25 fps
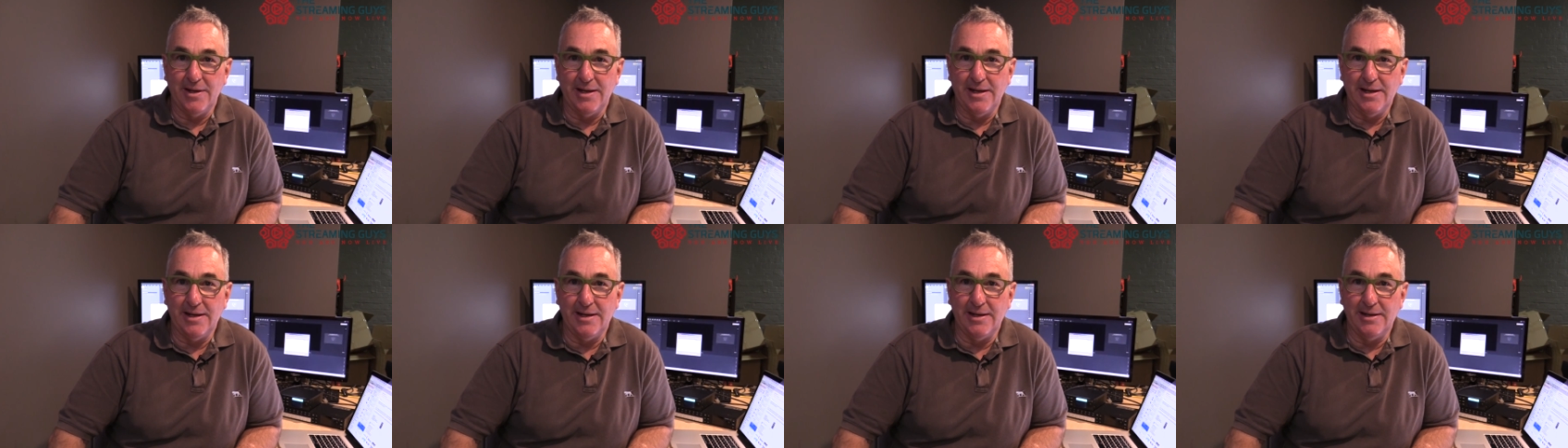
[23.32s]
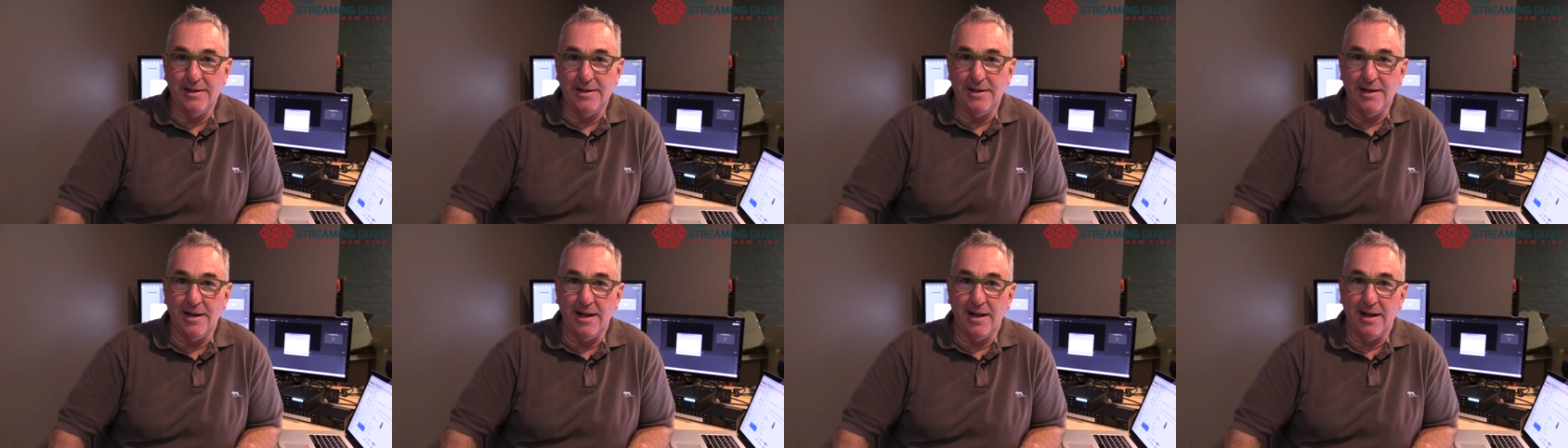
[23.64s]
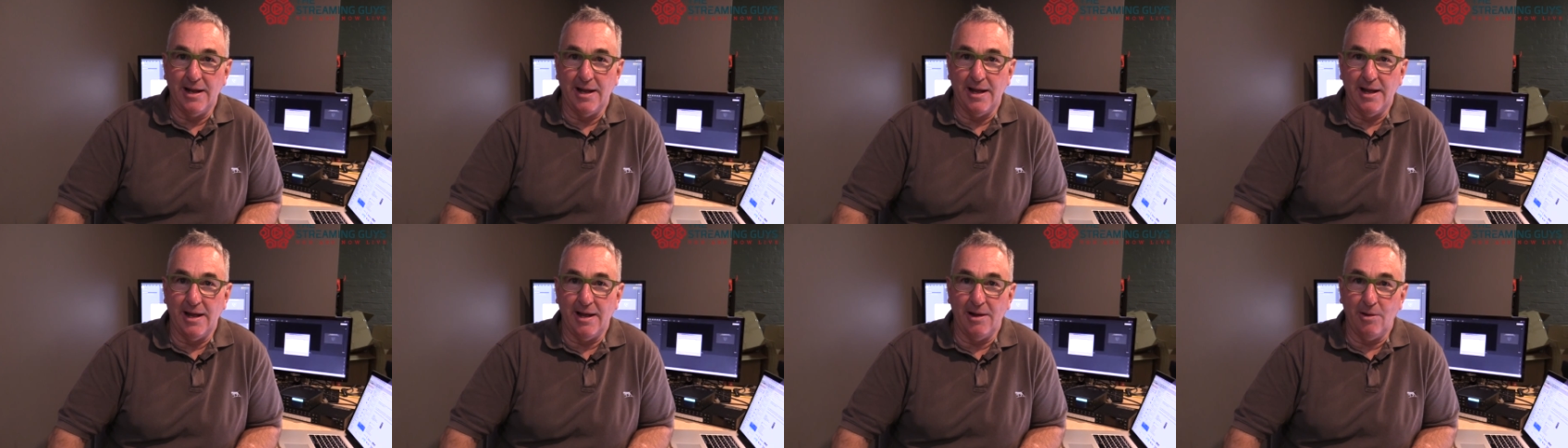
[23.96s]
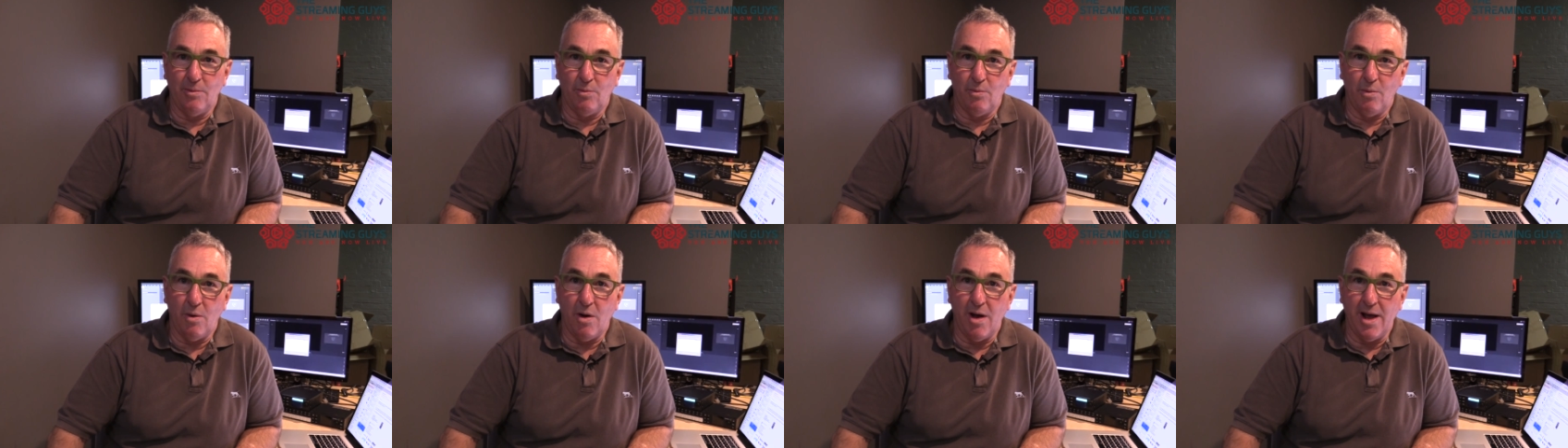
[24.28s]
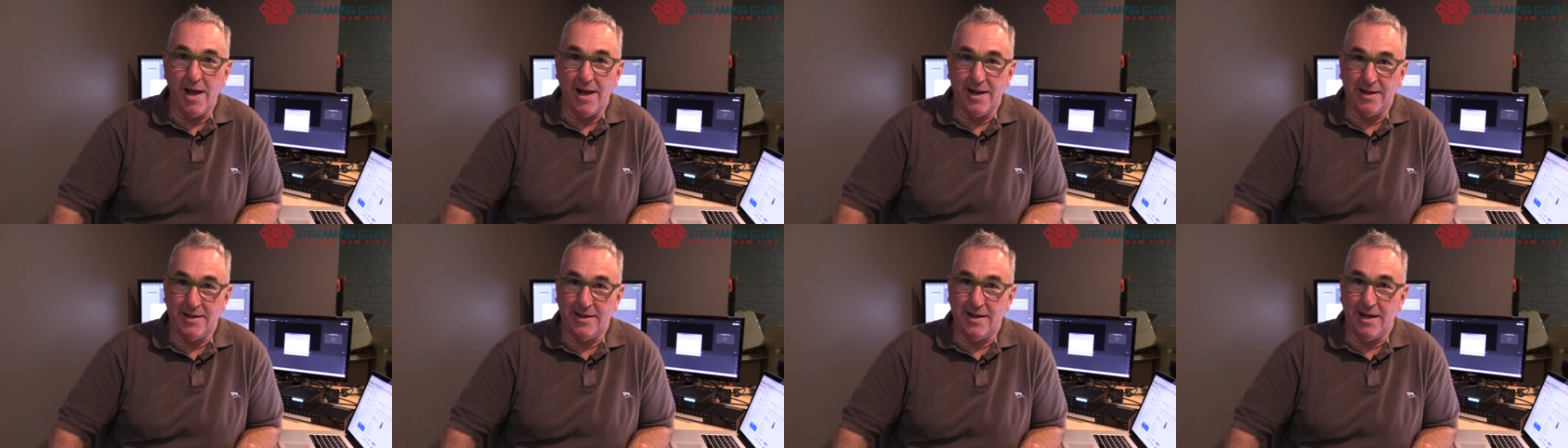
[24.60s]
in uh,
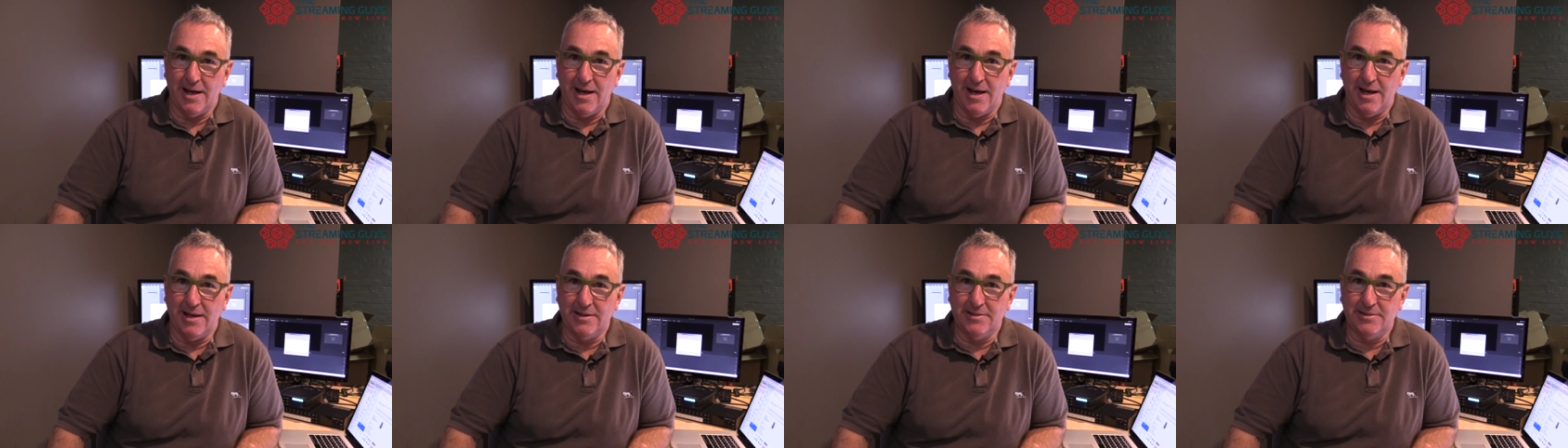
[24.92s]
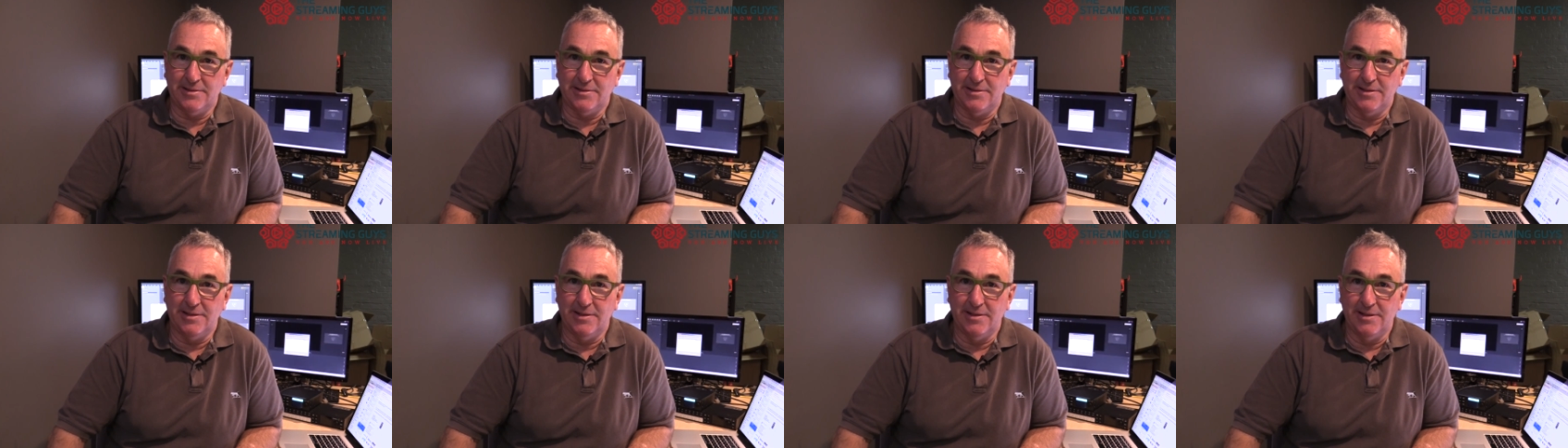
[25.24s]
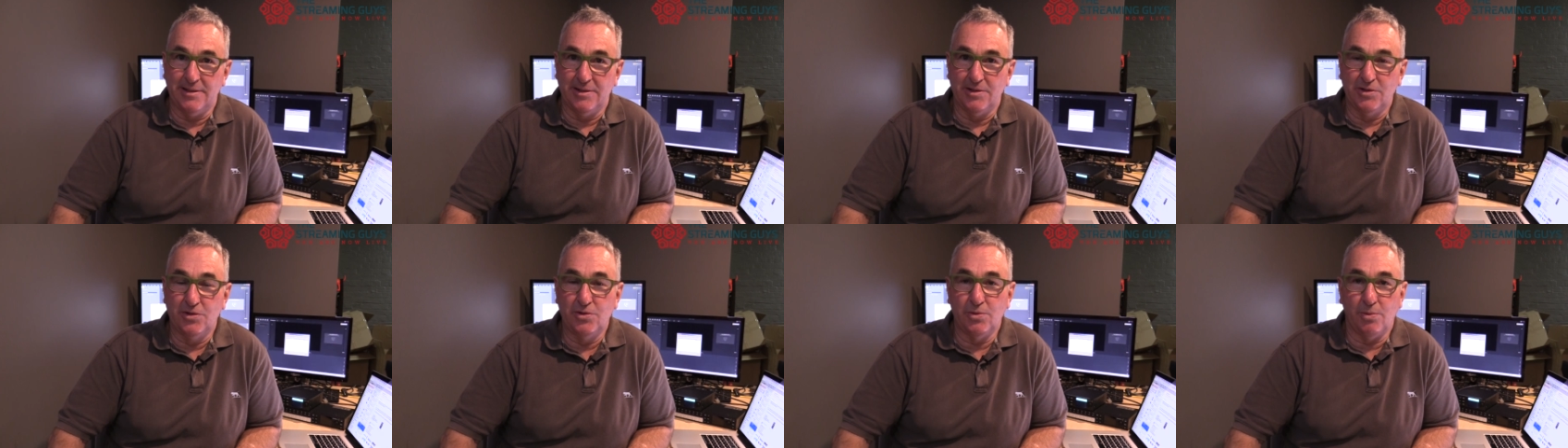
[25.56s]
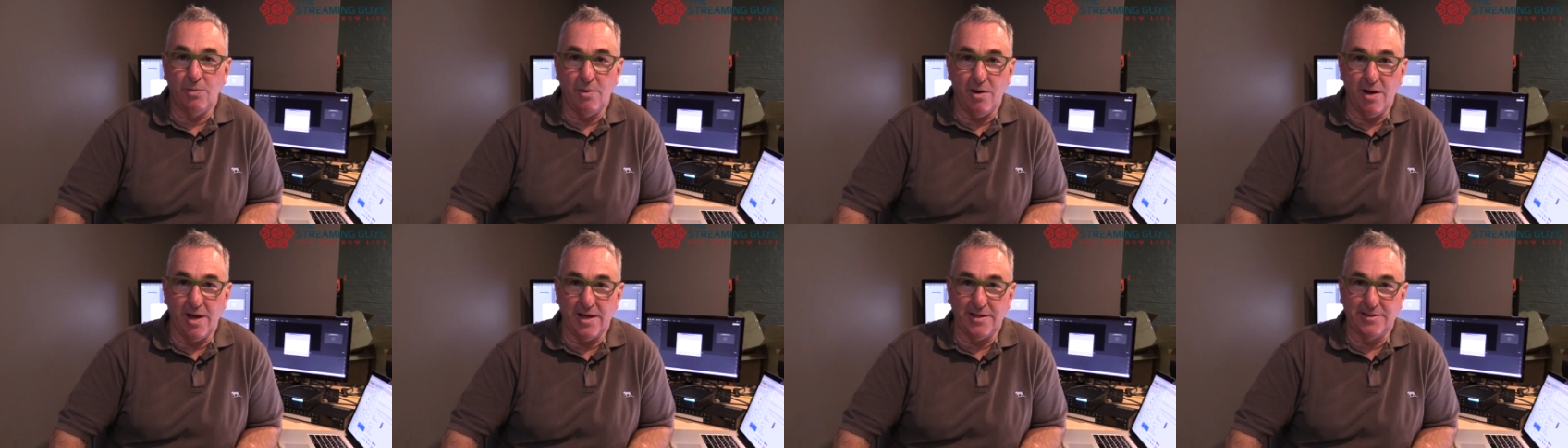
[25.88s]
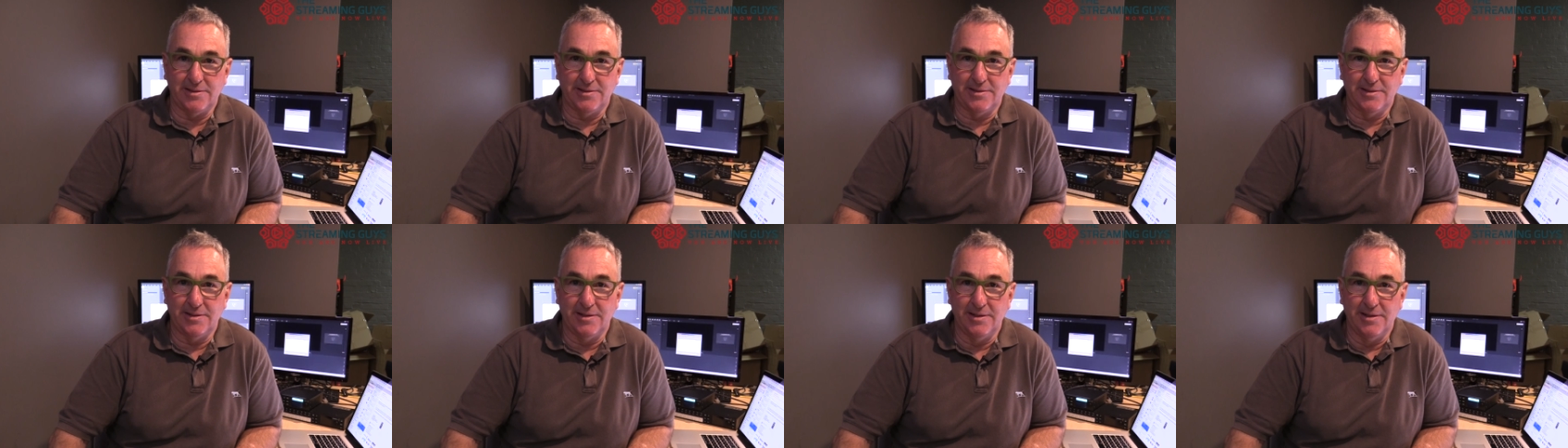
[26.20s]
Wirecast
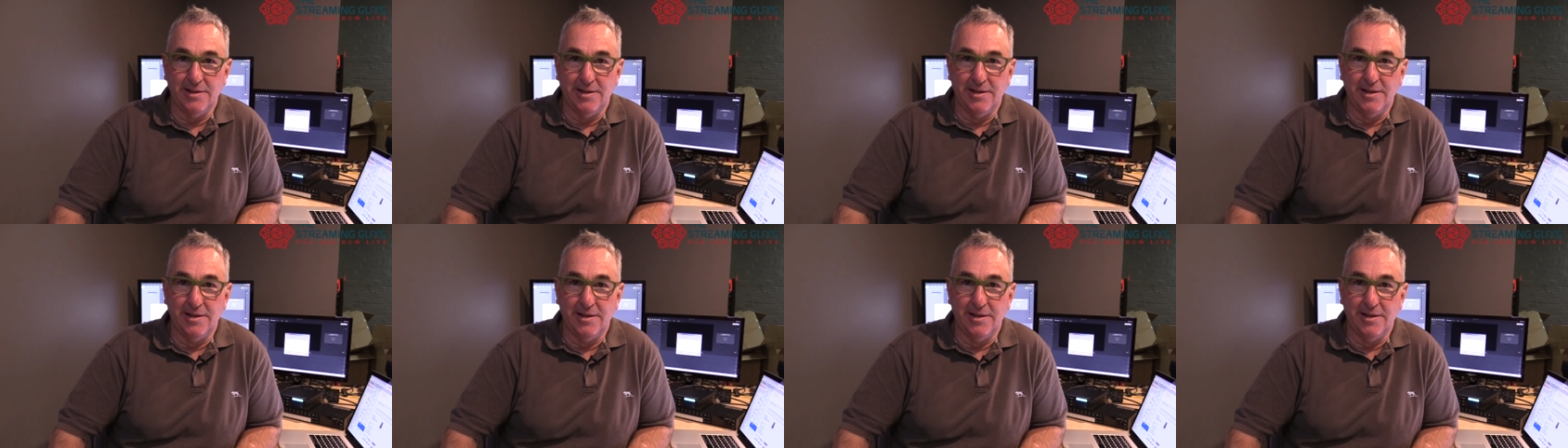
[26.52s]
twice